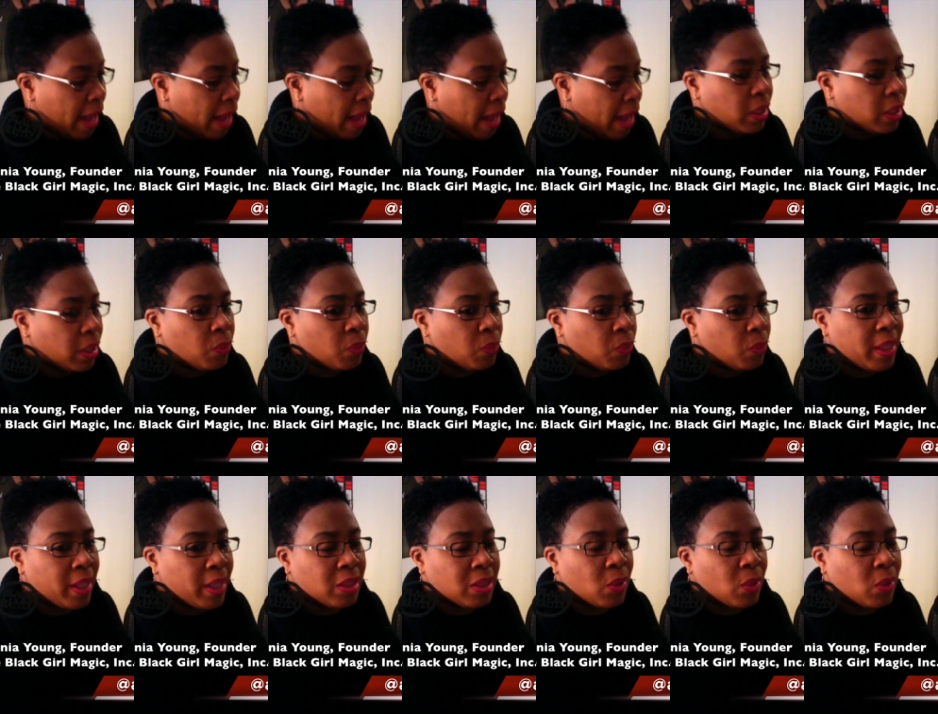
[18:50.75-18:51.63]
How can
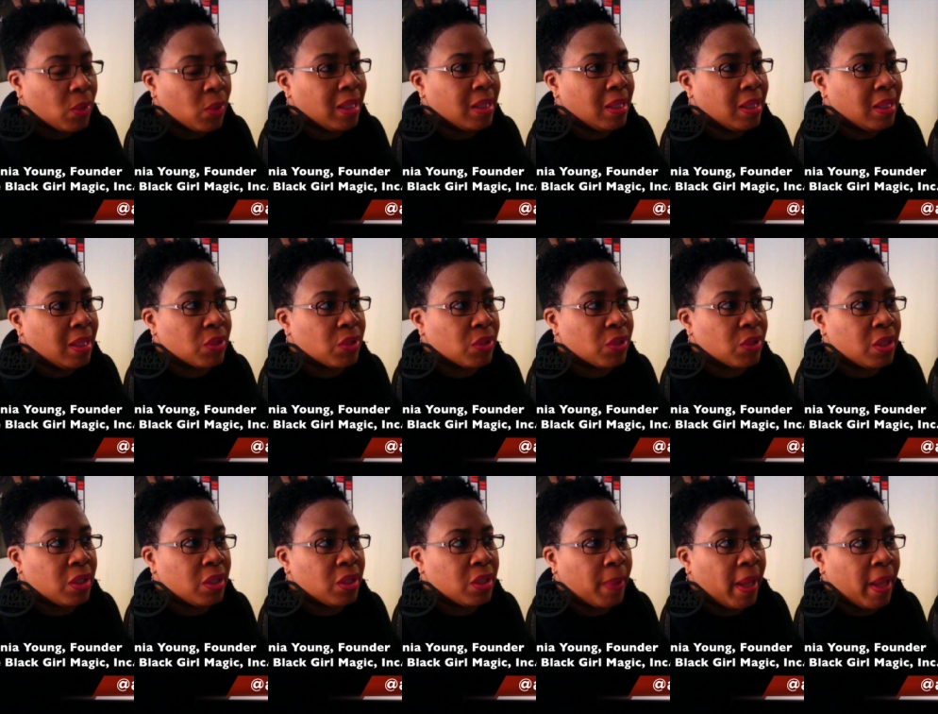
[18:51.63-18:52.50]
we? So I think this is a
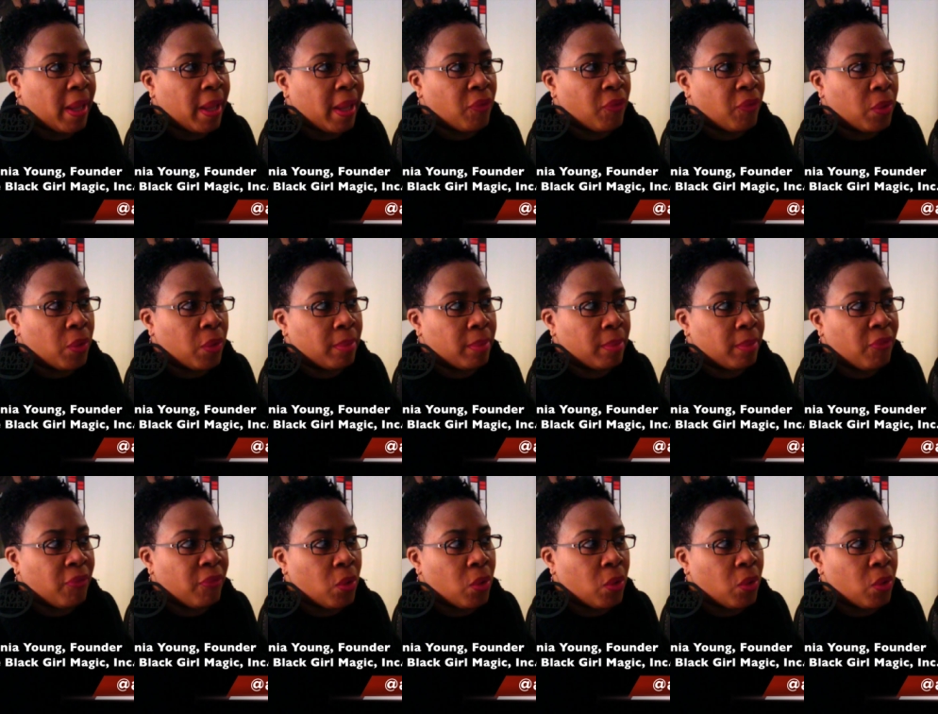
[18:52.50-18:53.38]
good platform
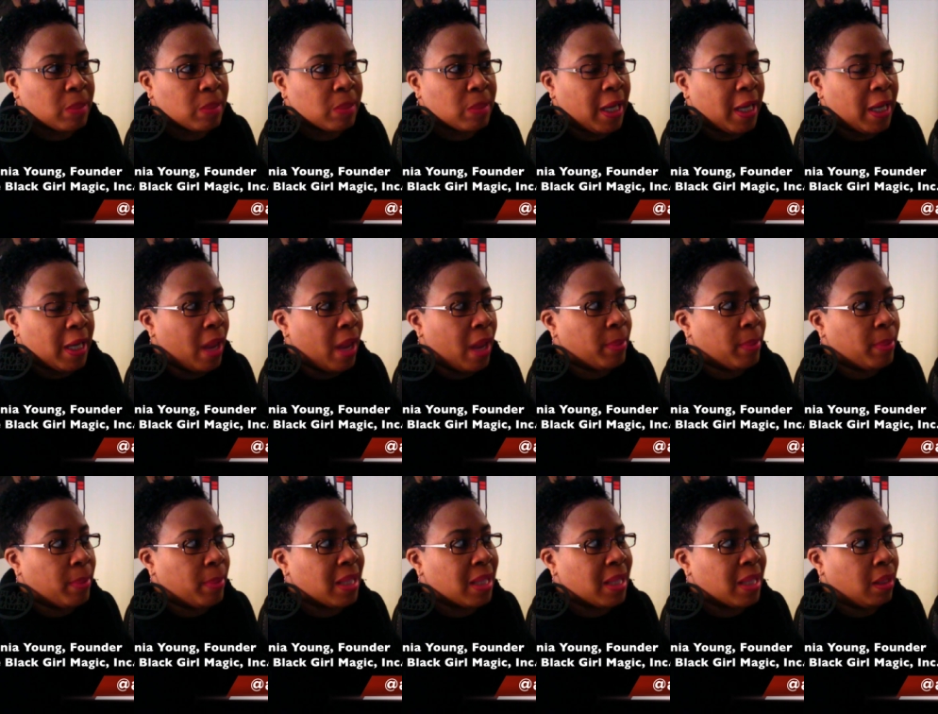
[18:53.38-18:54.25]
for speaking out,
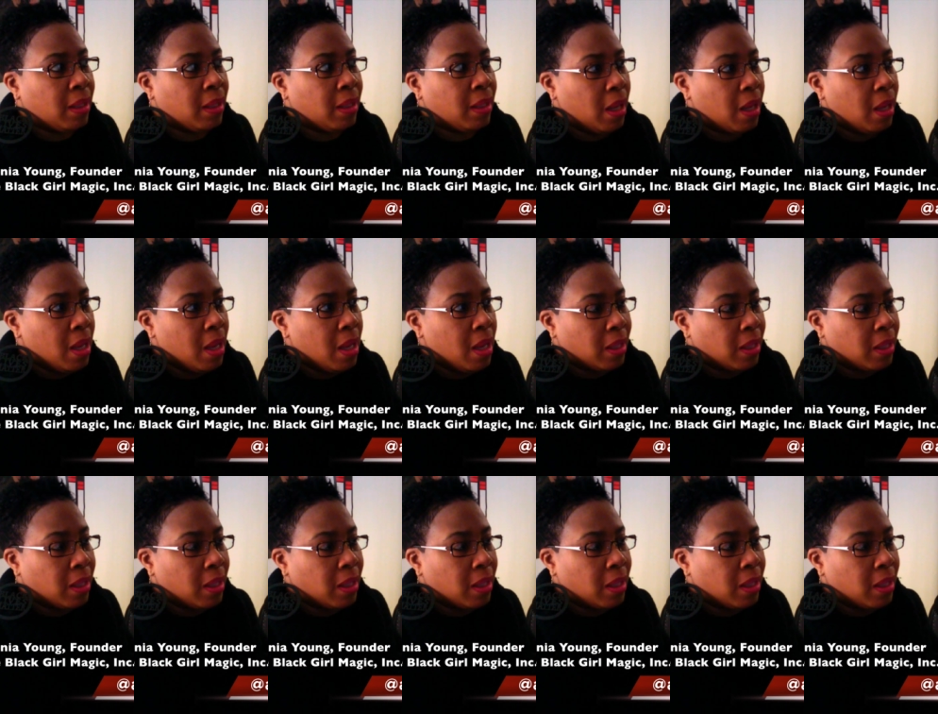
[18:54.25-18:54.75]
because I think,